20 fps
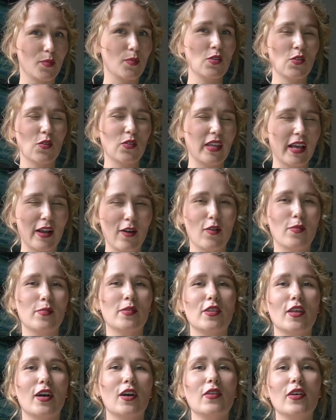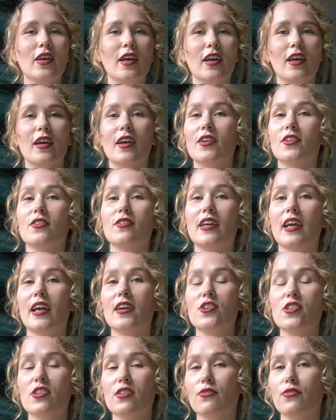not that common though. You
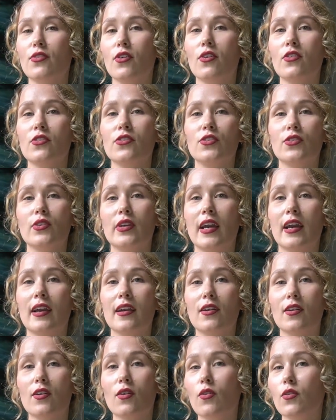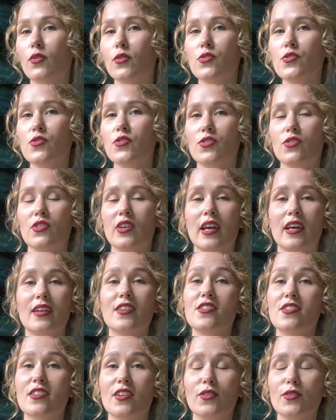get chiffon, you get gauze, you
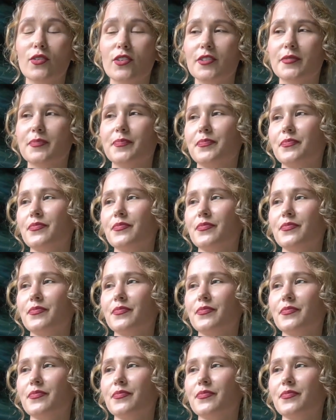get silk,